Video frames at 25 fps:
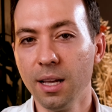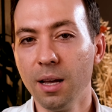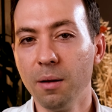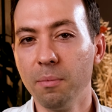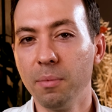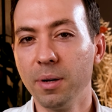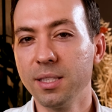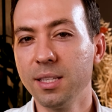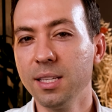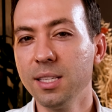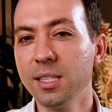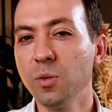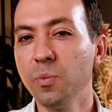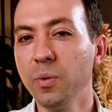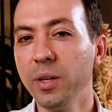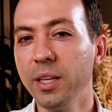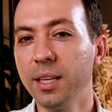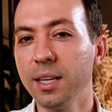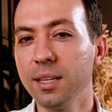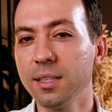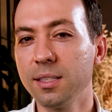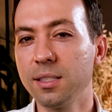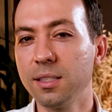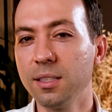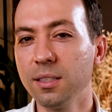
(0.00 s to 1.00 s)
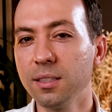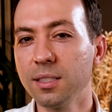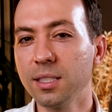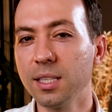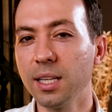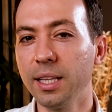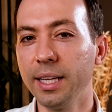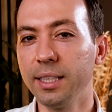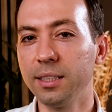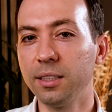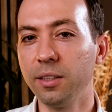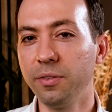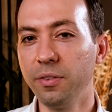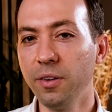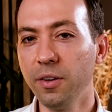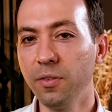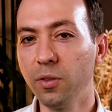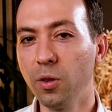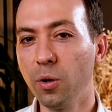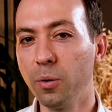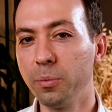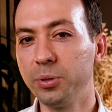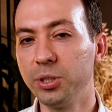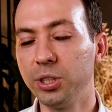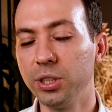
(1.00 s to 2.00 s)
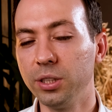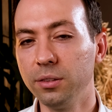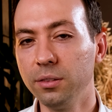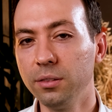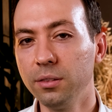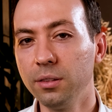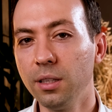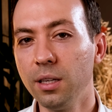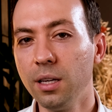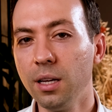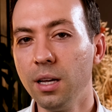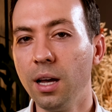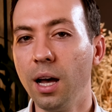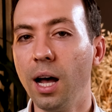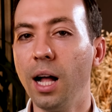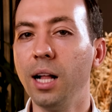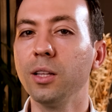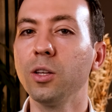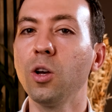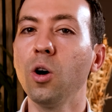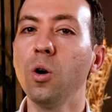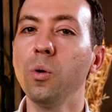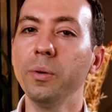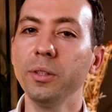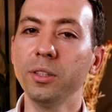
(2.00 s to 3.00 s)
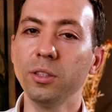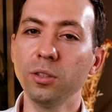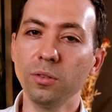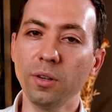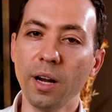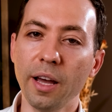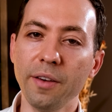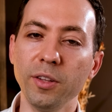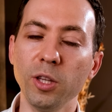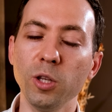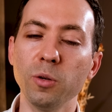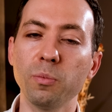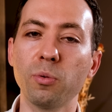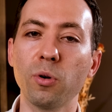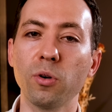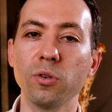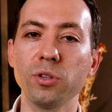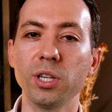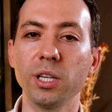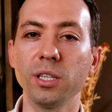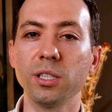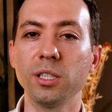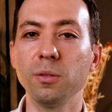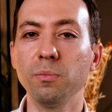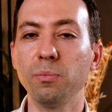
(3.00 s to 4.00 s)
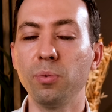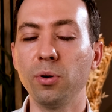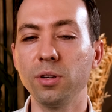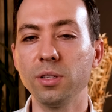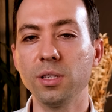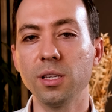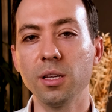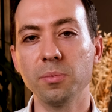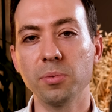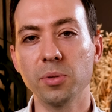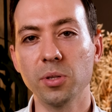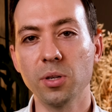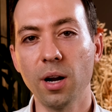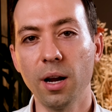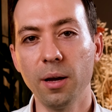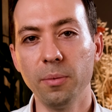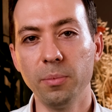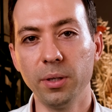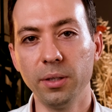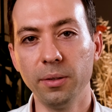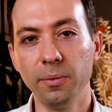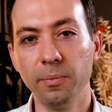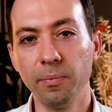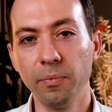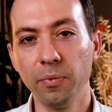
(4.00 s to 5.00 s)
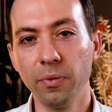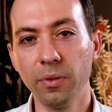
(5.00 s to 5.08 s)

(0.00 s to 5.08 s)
But since we can still select the 5th option, I'll go with the revenue projection per subscriber.